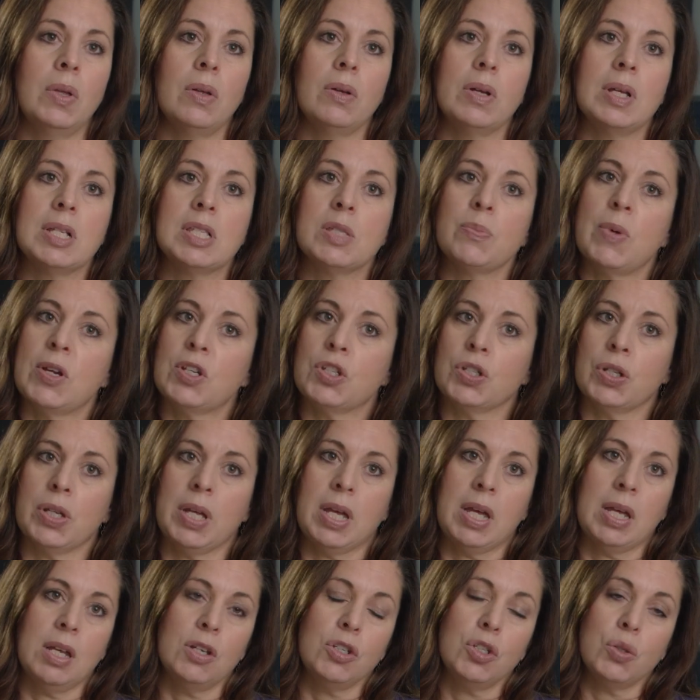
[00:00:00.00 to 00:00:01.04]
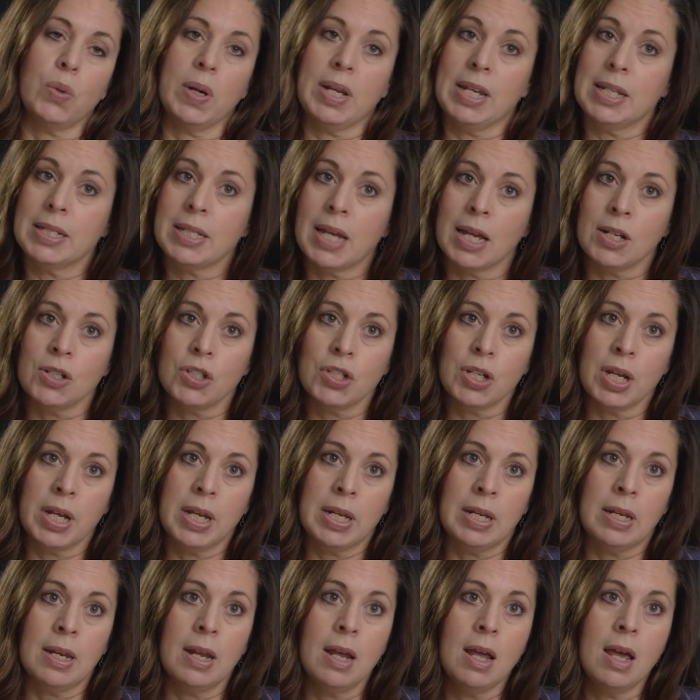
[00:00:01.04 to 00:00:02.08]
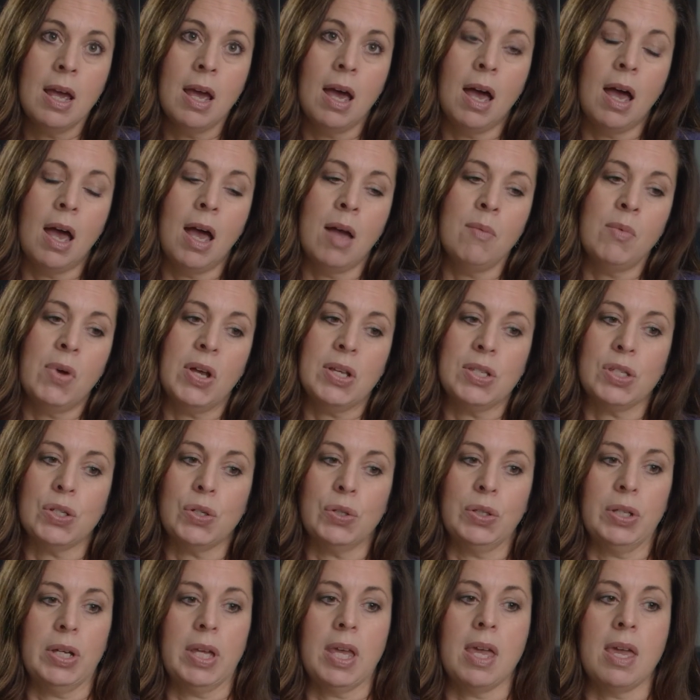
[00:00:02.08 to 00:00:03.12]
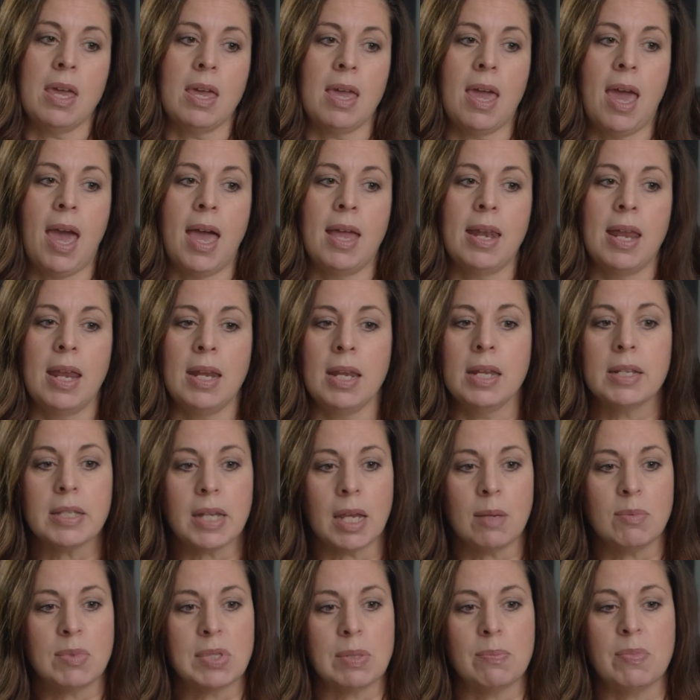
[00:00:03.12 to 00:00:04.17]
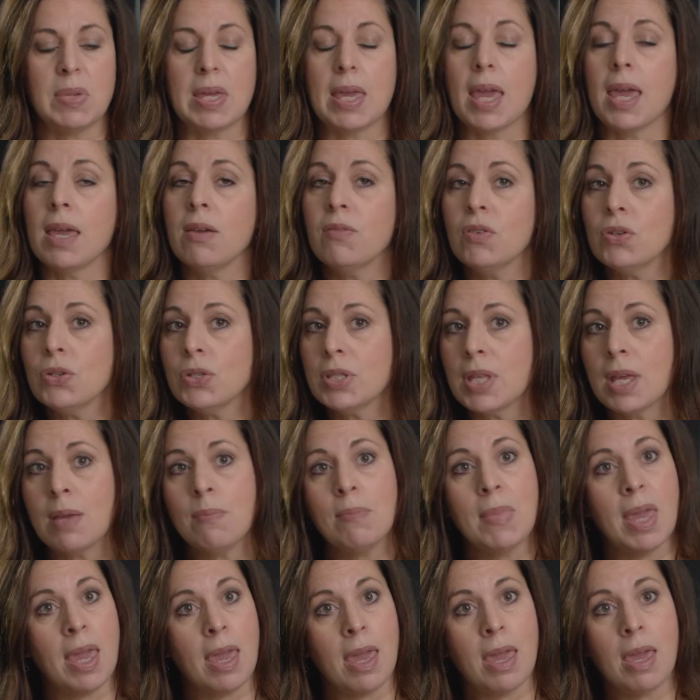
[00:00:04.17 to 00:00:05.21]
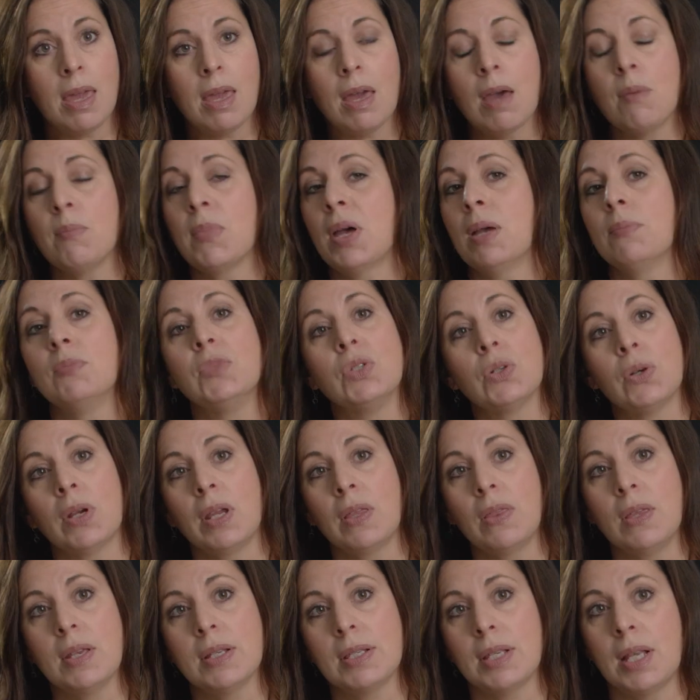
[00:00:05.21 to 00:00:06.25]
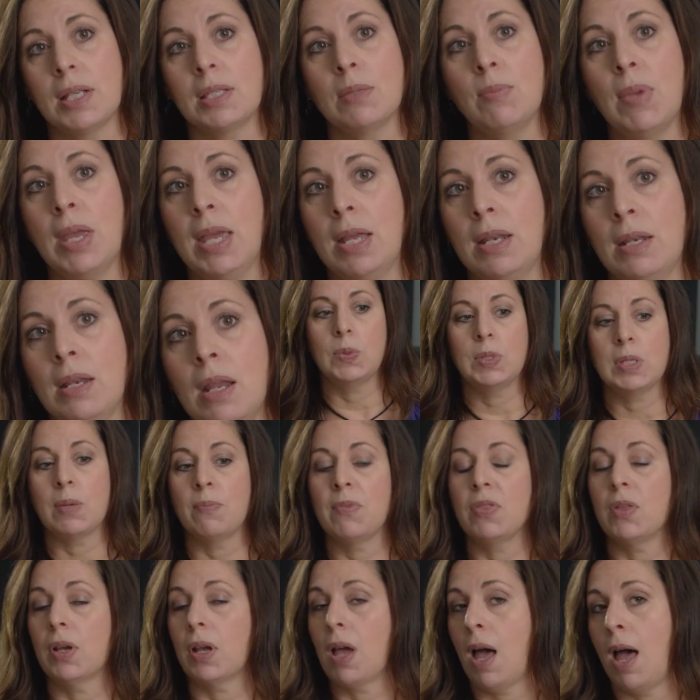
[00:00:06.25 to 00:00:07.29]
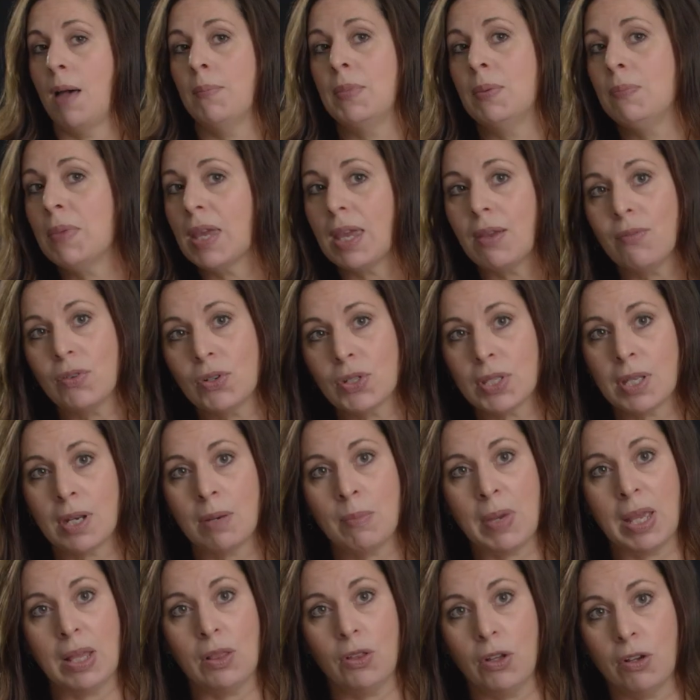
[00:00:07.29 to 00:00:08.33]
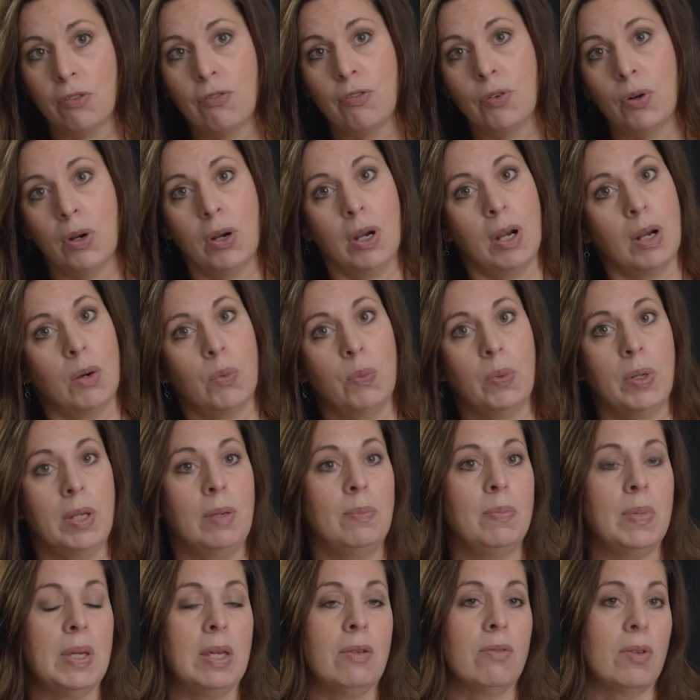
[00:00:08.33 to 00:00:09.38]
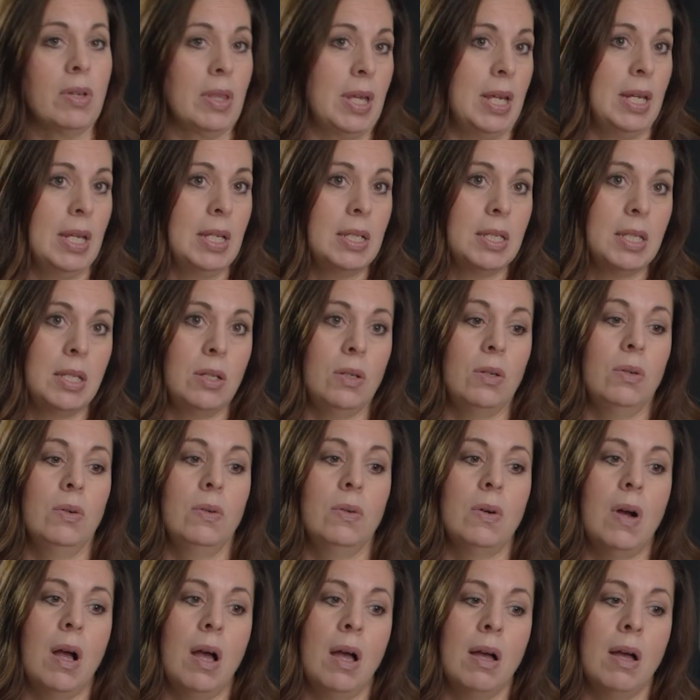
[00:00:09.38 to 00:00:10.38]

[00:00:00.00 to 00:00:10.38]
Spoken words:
especially joint attention. I'm also looking at any types of behaviors that may come up during the assessment. Some of the common behaviors that I might look for would be related to